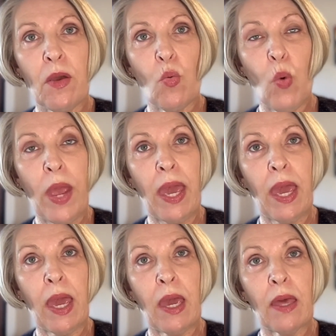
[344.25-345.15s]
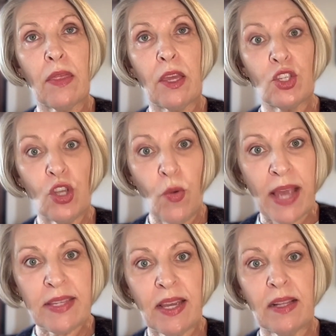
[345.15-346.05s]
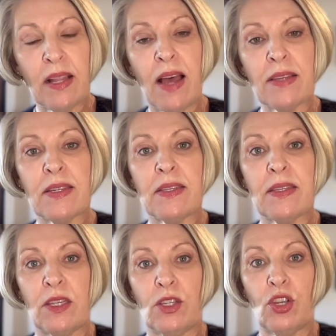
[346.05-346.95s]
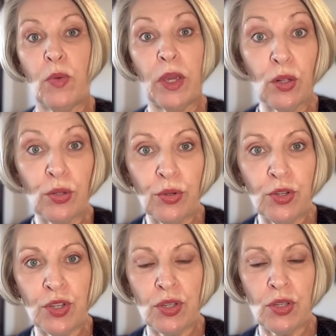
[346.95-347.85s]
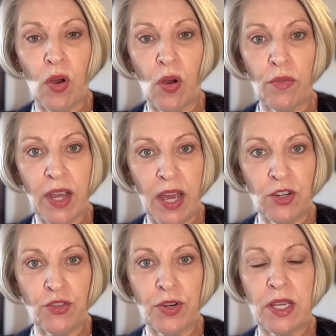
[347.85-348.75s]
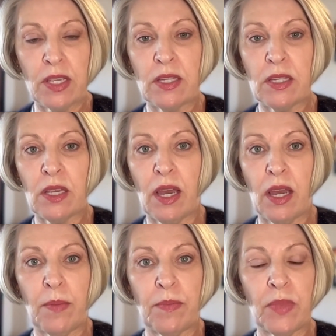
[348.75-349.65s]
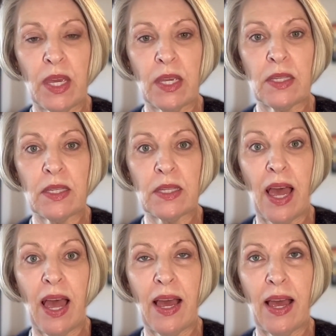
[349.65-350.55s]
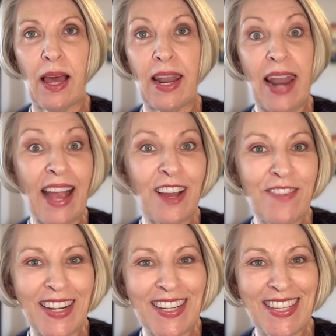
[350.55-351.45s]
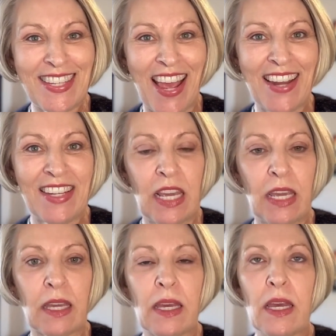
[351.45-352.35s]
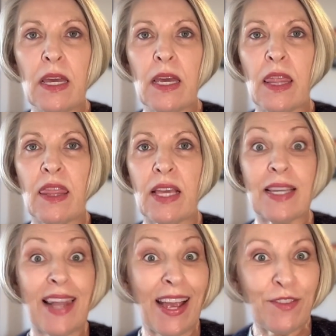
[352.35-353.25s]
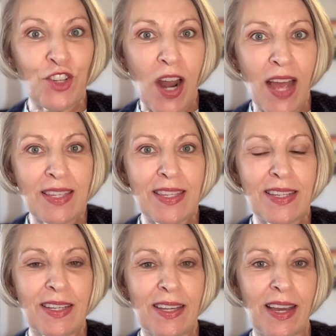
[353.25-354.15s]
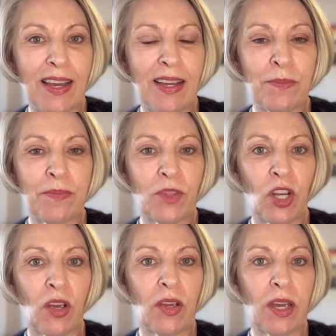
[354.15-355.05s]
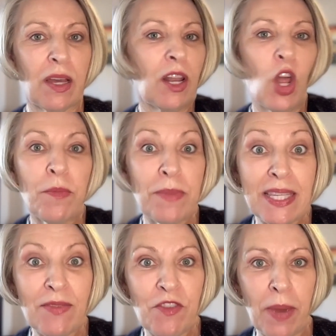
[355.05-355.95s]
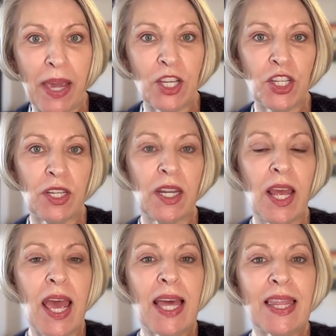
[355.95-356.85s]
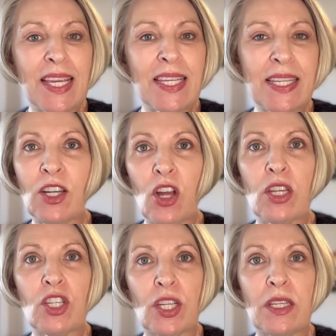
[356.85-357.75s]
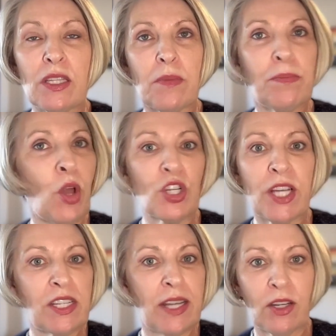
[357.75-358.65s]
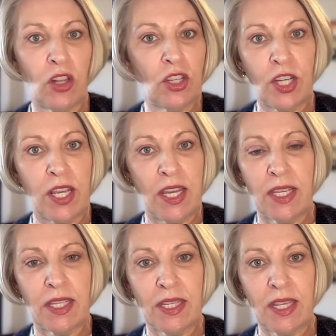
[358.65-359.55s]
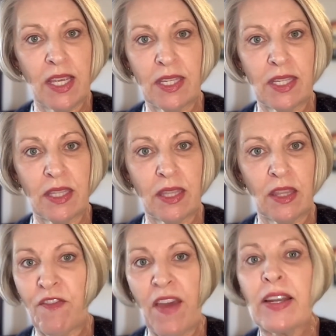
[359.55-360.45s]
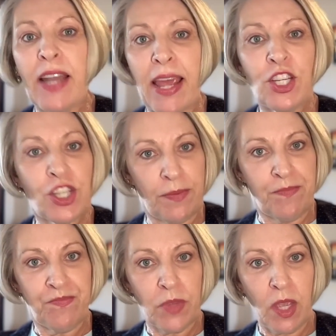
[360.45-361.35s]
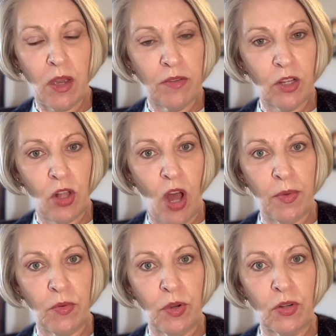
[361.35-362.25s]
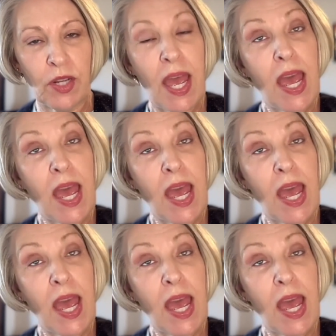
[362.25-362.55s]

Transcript: where there's new asset classes, there's new inclusions of countries, there's a lack of understanding, there's a lack of trust, a lot of misinformation. These technologies, blockchain technology, is the foundation of the climate world.